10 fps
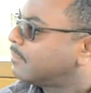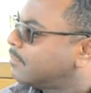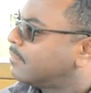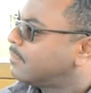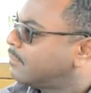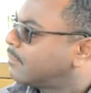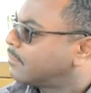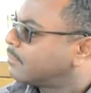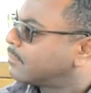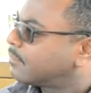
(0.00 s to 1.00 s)

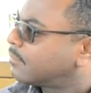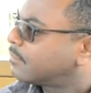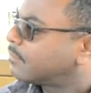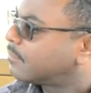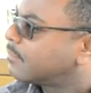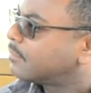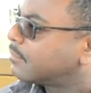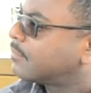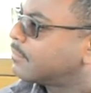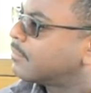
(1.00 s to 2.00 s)

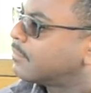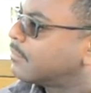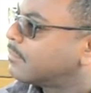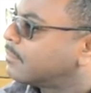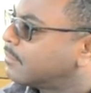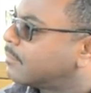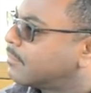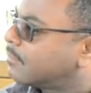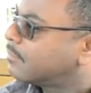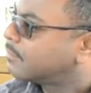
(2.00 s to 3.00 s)

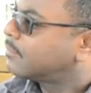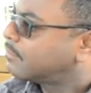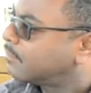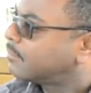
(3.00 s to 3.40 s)
[no speech]